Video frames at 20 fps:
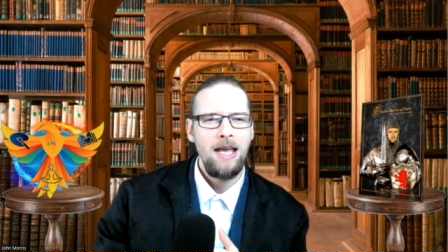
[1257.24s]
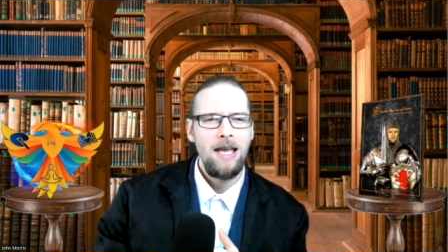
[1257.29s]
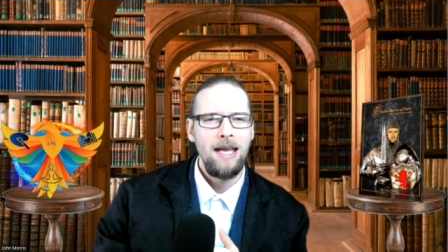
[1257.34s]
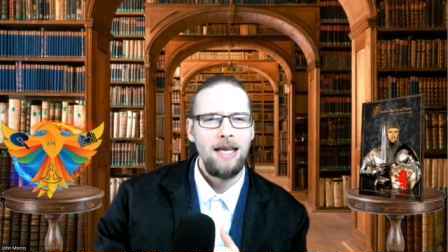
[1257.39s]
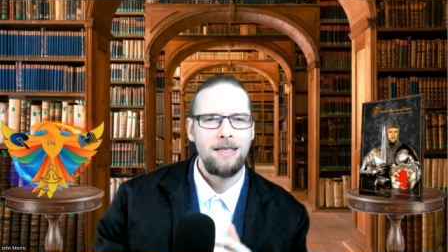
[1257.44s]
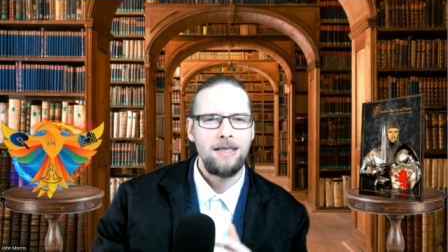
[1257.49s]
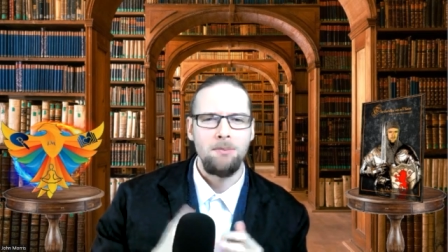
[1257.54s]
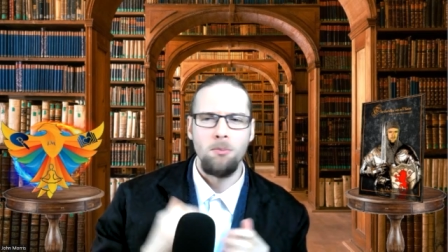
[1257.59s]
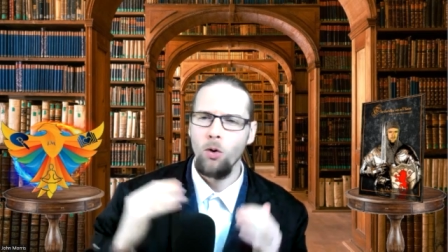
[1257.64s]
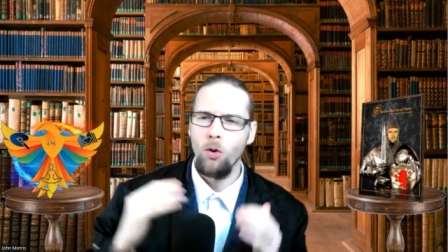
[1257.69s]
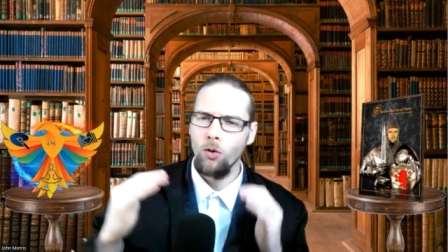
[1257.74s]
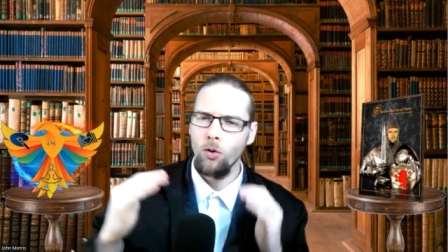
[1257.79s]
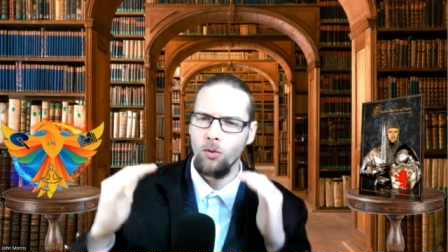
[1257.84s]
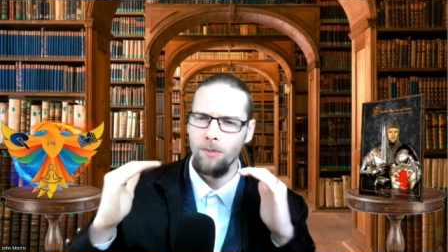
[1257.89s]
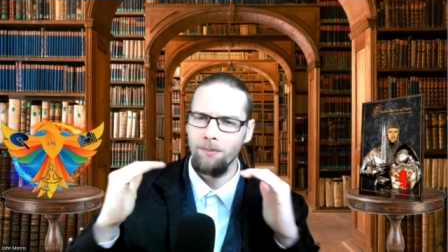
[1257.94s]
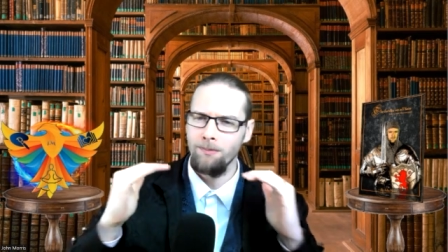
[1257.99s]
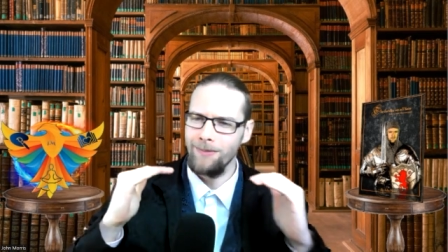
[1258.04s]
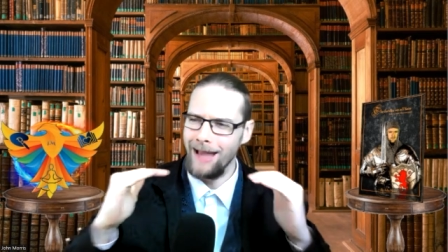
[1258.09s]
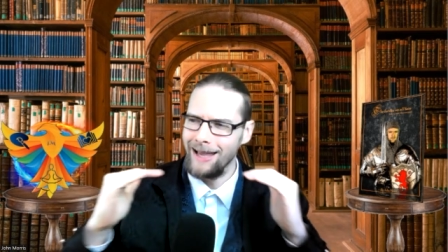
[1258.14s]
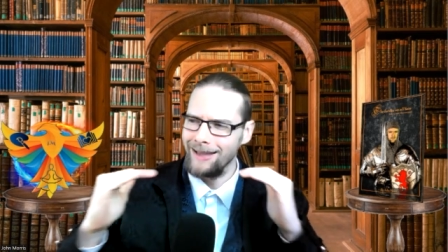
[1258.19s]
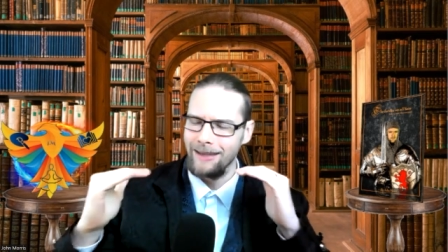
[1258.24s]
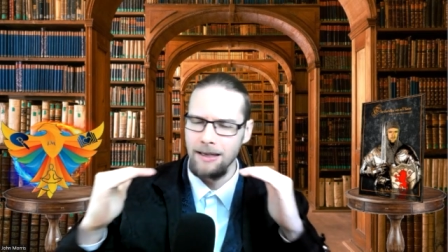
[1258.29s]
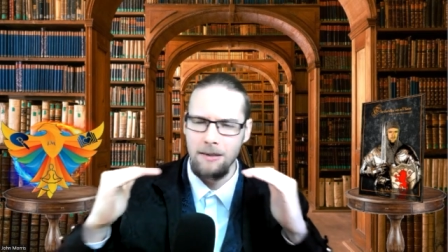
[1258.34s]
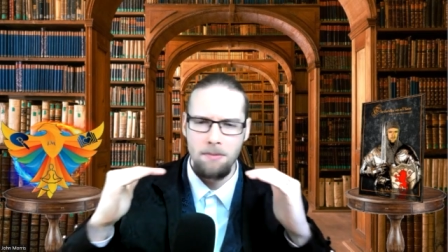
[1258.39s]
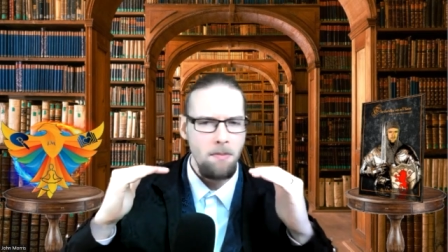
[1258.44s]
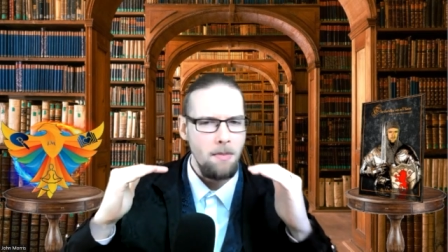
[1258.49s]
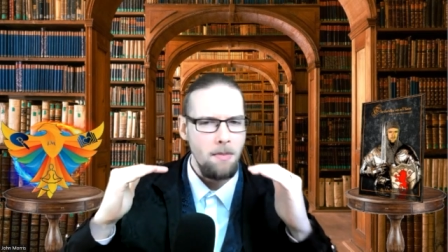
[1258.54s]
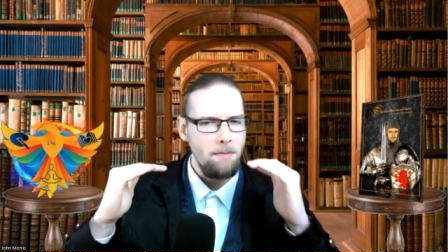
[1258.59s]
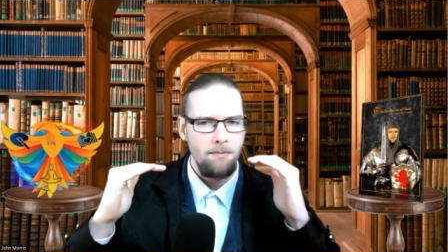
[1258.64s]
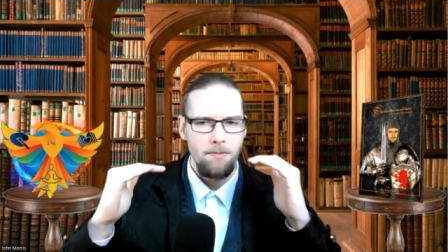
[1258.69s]
it's more i think
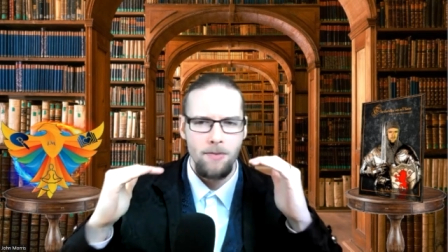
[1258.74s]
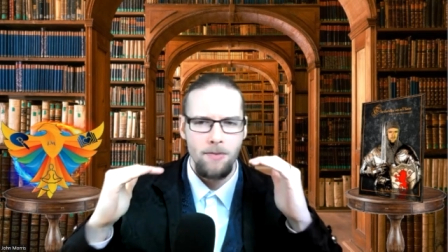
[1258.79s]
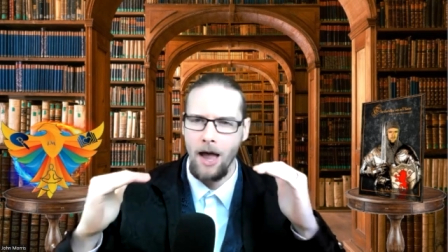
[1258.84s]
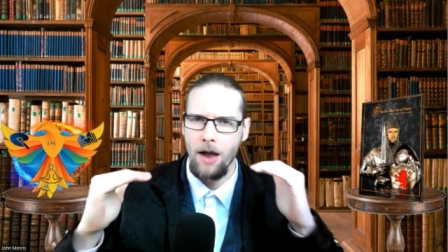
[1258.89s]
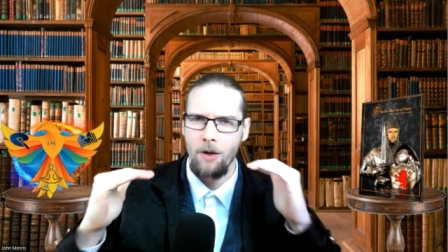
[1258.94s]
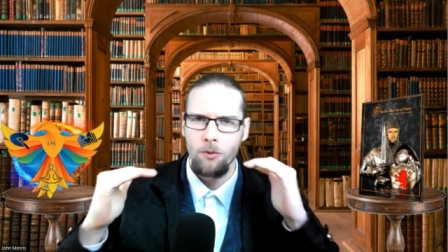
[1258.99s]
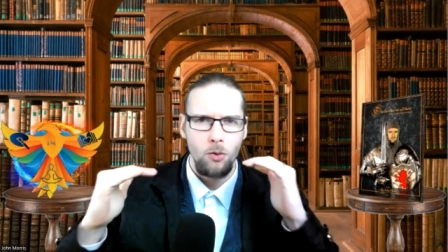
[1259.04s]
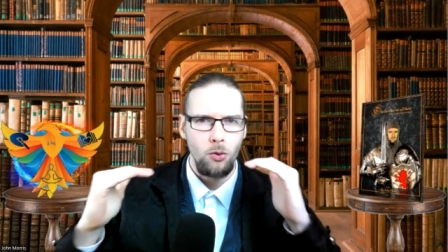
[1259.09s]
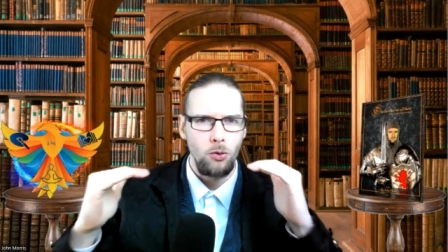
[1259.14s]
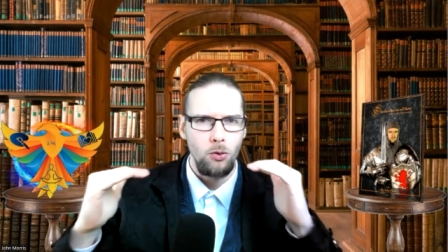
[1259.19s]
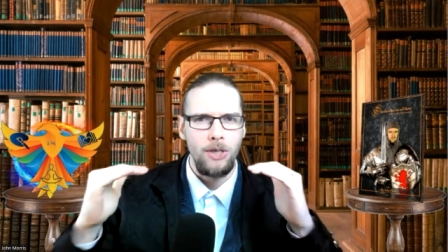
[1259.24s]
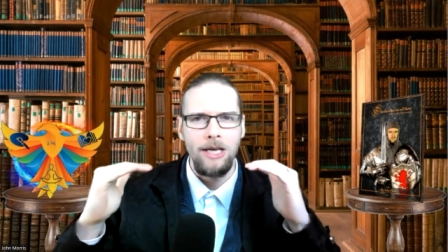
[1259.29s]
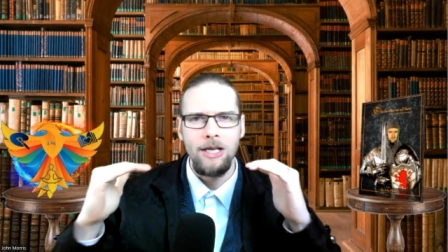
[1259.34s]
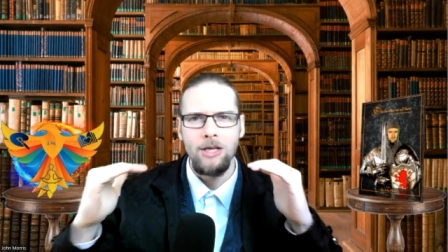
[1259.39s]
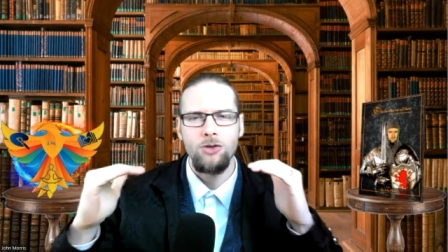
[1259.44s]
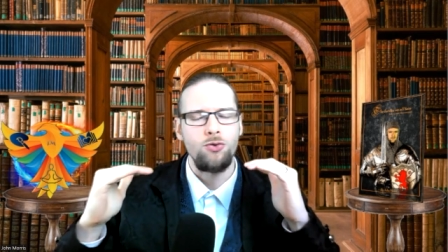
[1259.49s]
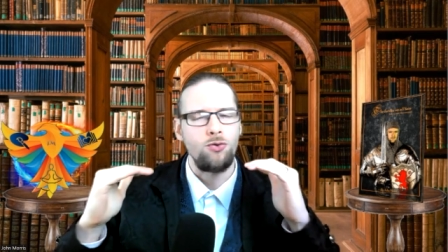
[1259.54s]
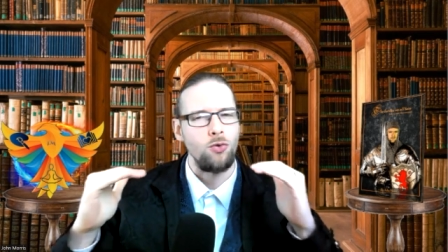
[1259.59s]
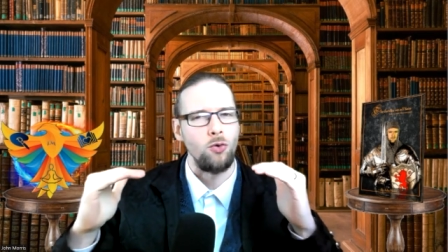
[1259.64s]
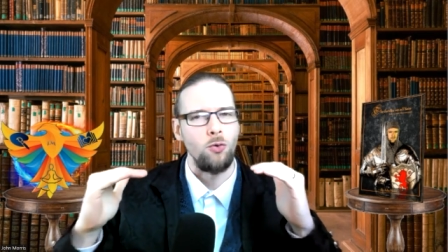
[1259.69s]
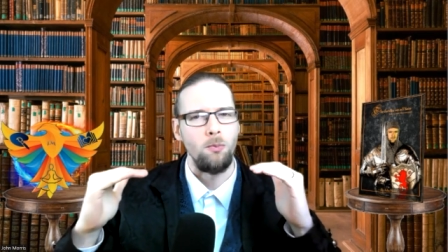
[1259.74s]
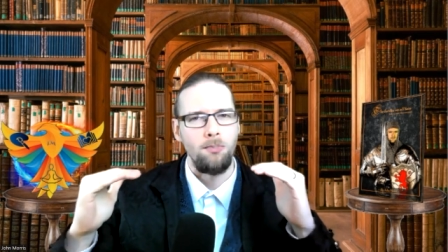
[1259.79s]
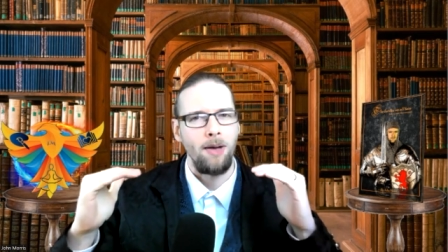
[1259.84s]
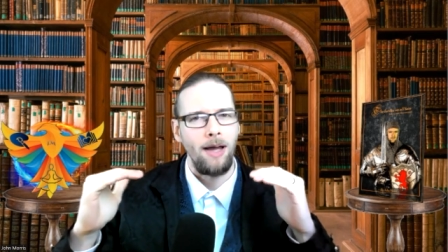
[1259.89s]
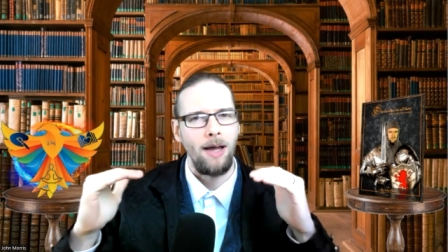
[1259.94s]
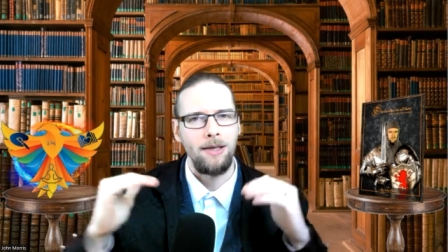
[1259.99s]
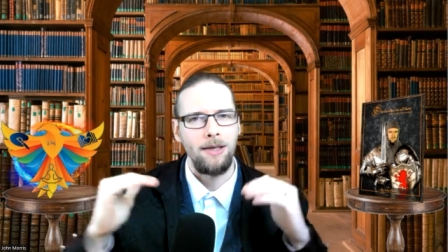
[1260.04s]
our own age group I,